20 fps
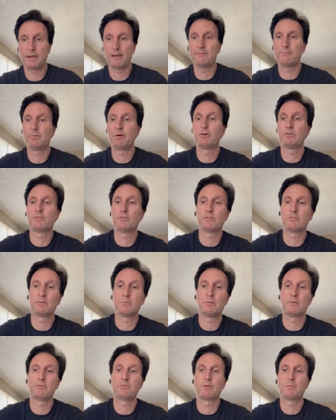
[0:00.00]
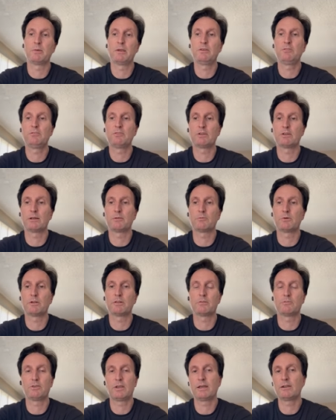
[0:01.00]
I posted some information on one
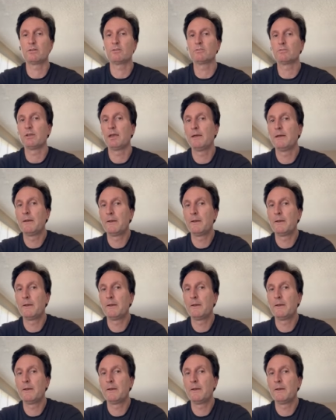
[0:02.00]
of the channels